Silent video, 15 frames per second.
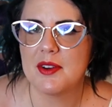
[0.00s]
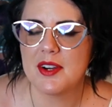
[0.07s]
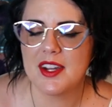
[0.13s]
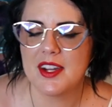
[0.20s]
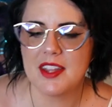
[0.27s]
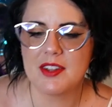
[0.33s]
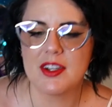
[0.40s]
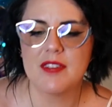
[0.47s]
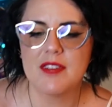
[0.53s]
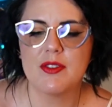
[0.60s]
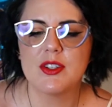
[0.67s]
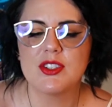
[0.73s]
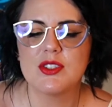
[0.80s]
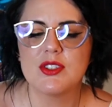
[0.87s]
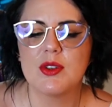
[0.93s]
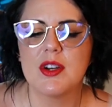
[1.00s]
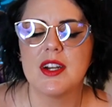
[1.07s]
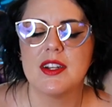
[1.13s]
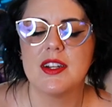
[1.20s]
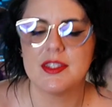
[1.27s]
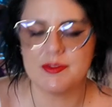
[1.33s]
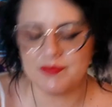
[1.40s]
or Hillary for
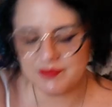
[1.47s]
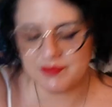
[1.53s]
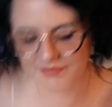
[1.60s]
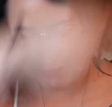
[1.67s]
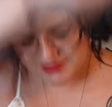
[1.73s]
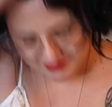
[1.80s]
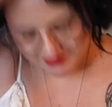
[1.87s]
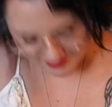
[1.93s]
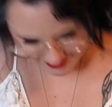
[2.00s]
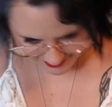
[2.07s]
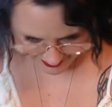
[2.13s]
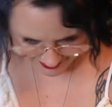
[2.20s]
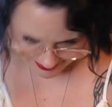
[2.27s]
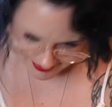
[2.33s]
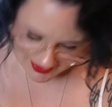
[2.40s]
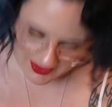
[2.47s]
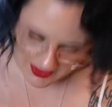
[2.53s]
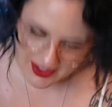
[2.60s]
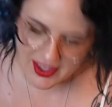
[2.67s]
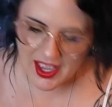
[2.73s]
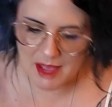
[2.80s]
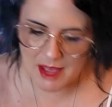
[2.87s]
short.
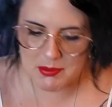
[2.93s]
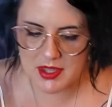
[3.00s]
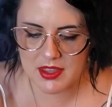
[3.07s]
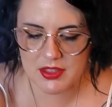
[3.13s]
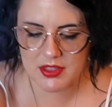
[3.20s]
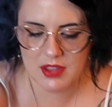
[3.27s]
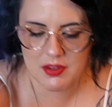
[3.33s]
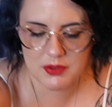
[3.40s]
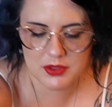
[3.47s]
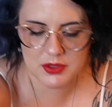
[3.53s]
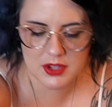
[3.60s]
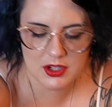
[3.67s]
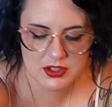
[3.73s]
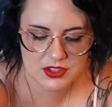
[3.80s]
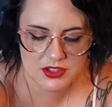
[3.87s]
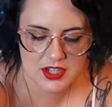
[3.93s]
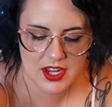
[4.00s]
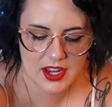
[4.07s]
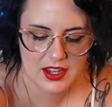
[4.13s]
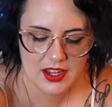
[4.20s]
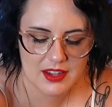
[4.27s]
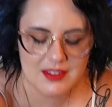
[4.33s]
Happy Thoughtful
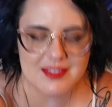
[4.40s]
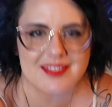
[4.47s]
Thursday.